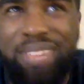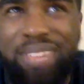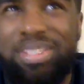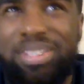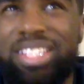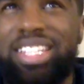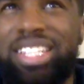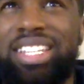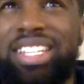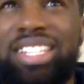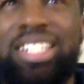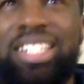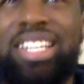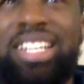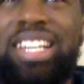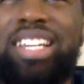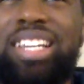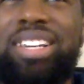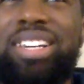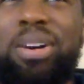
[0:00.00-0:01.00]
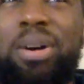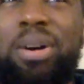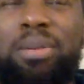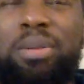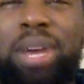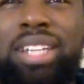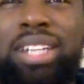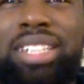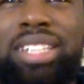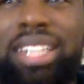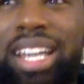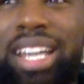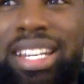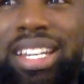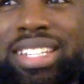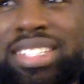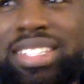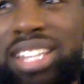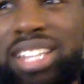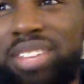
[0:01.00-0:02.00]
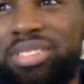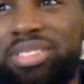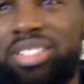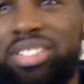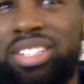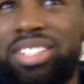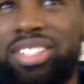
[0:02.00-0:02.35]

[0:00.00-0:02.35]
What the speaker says: But then going back to '97,